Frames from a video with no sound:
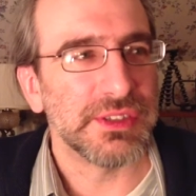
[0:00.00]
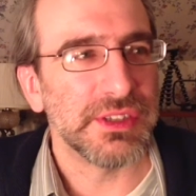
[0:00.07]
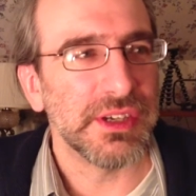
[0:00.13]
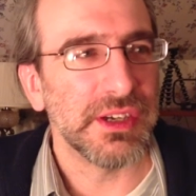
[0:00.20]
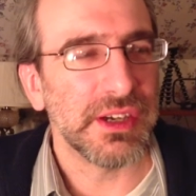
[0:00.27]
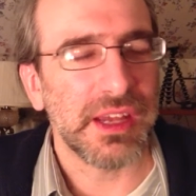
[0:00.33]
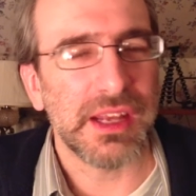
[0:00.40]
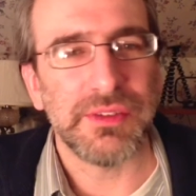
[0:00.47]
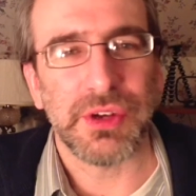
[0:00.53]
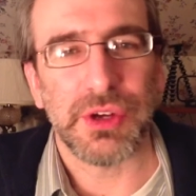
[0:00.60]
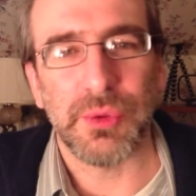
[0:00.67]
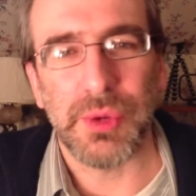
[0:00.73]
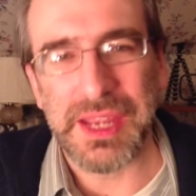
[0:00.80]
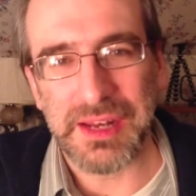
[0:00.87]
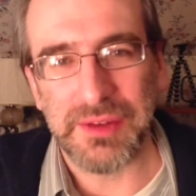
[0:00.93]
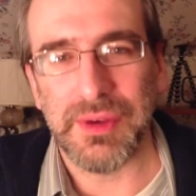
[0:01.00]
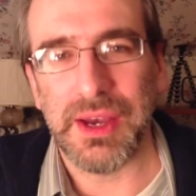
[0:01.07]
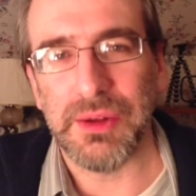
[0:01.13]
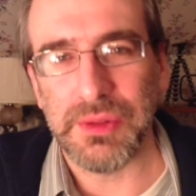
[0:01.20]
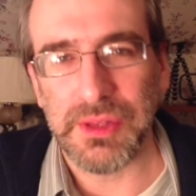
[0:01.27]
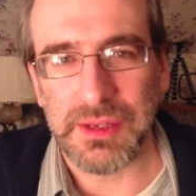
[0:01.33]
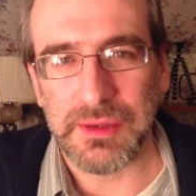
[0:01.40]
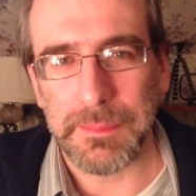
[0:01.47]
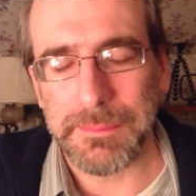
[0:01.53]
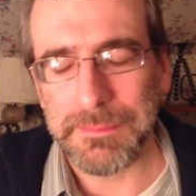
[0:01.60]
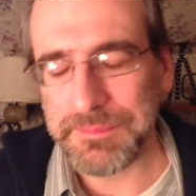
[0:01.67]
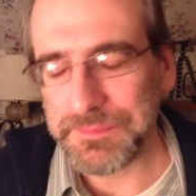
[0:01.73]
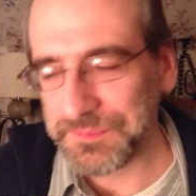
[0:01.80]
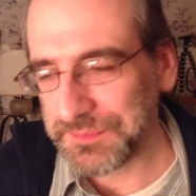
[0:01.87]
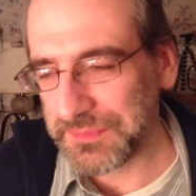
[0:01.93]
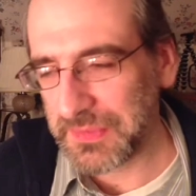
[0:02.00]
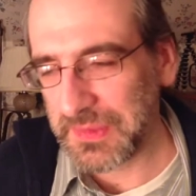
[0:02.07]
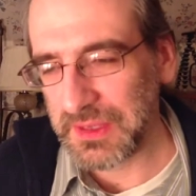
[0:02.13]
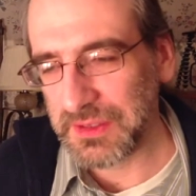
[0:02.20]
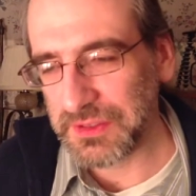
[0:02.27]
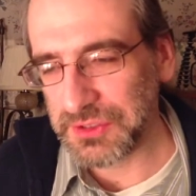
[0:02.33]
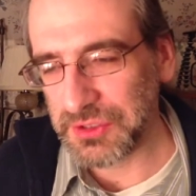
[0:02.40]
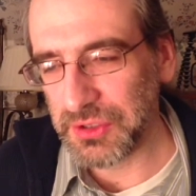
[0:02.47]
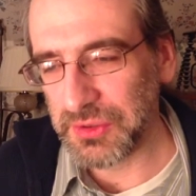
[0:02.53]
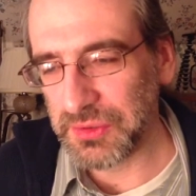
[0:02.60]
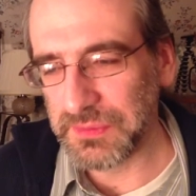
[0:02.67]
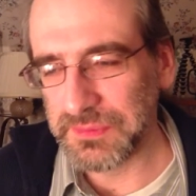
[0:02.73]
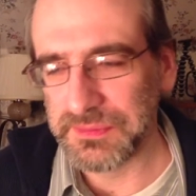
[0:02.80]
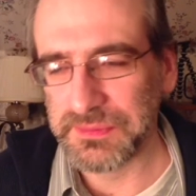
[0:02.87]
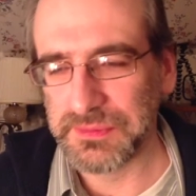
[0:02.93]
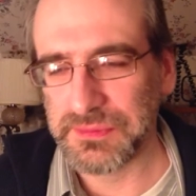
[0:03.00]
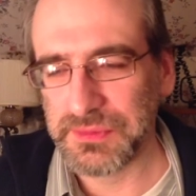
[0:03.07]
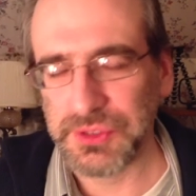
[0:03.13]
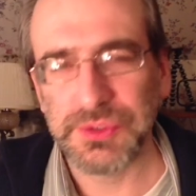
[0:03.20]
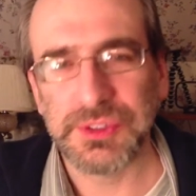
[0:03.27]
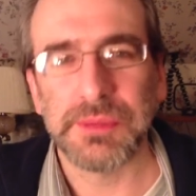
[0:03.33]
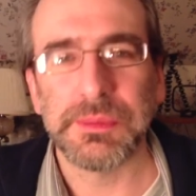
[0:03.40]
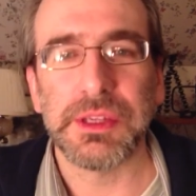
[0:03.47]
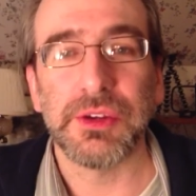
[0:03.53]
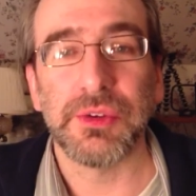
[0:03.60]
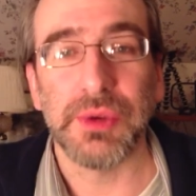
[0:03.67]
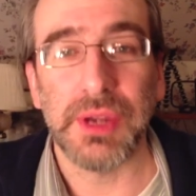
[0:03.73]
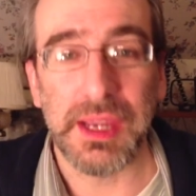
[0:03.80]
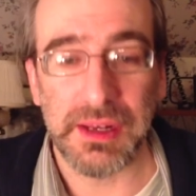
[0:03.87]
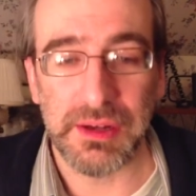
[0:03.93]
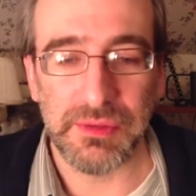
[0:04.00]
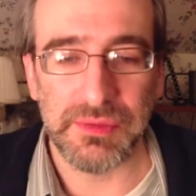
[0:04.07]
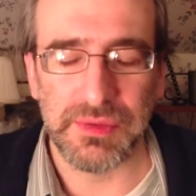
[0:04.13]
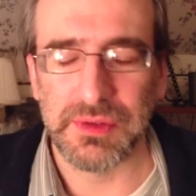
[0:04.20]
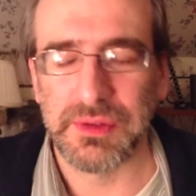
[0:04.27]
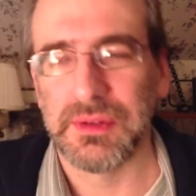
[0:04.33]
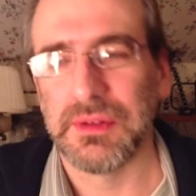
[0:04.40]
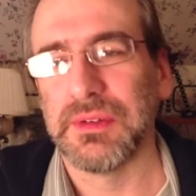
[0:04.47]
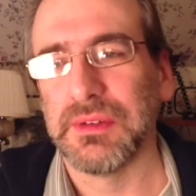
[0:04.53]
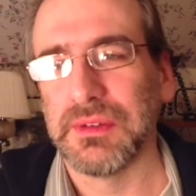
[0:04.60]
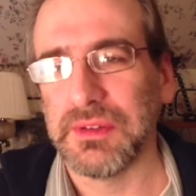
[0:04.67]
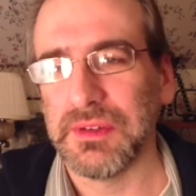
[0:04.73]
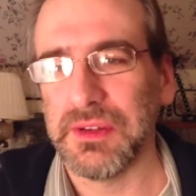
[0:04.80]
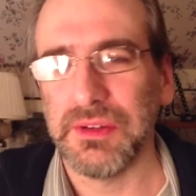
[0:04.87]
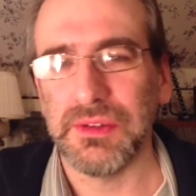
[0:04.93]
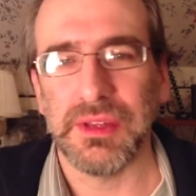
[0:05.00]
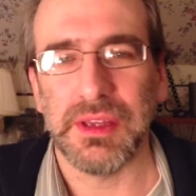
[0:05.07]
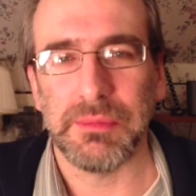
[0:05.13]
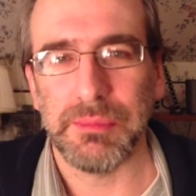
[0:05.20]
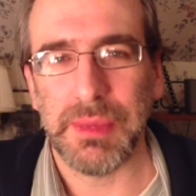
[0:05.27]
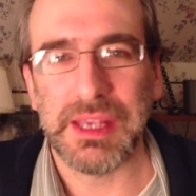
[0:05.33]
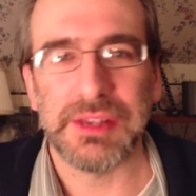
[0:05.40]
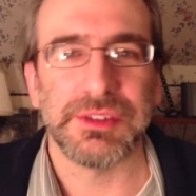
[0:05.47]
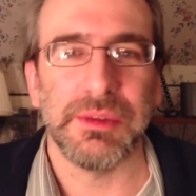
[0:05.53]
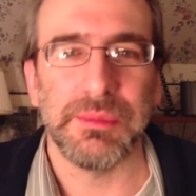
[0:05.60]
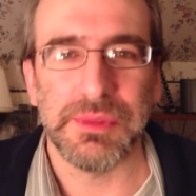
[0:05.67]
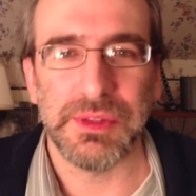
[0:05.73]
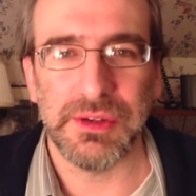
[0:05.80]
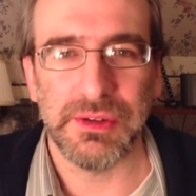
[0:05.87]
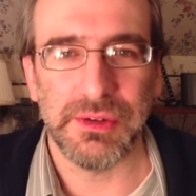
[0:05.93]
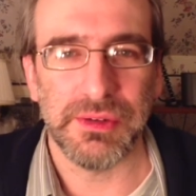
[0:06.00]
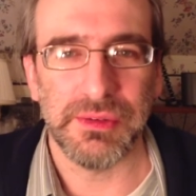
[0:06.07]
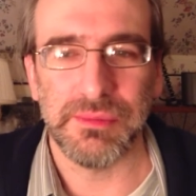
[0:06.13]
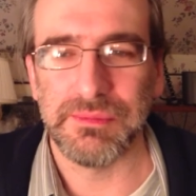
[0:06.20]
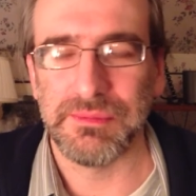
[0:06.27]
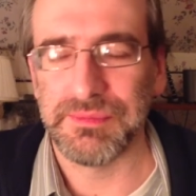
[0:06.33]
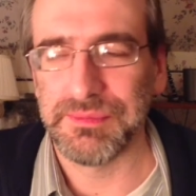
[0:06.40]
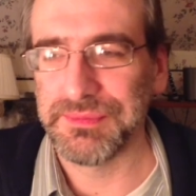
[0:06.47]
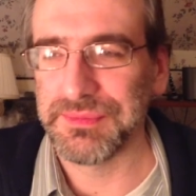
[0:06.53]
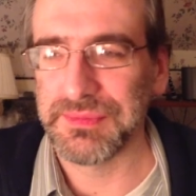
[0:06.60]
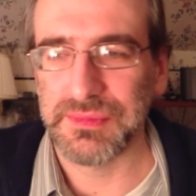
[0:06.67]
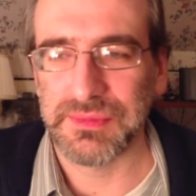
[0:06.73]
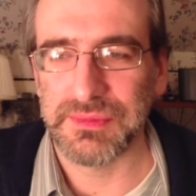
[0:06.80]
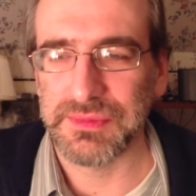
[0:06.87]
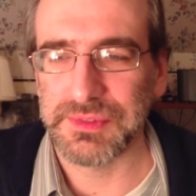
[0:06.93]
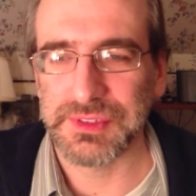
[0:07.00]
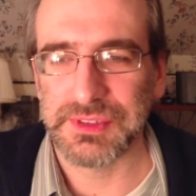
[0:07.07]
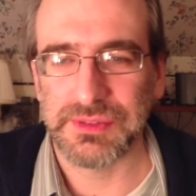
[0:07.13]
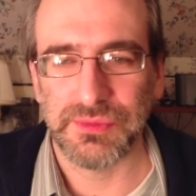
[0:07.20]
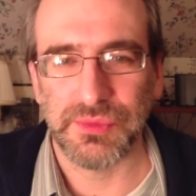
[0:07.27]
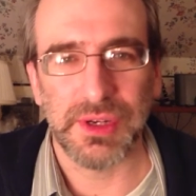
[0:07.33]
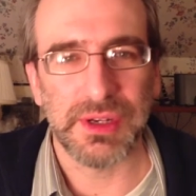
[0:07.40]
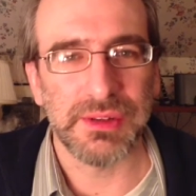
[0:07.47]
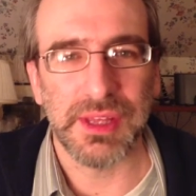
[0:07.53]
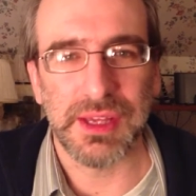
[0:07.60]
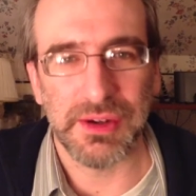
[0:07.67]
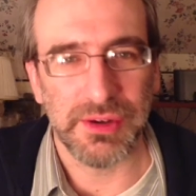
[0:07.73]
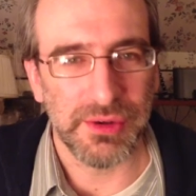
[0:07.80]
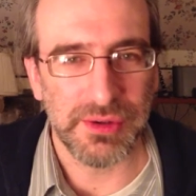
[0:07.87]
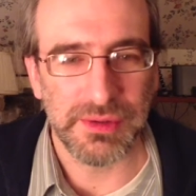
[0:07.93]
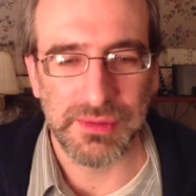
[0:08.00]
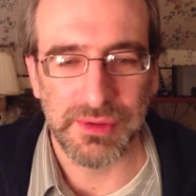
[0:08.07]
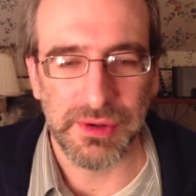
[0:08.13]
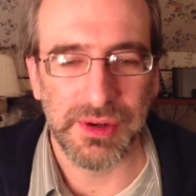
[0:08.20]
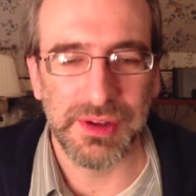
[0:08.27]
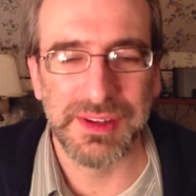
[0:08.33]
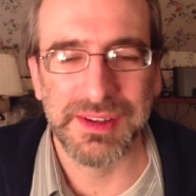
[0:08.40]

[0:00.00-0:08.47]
kind of a creative outlet. So do something creative. You know, like make something or write a letter. Or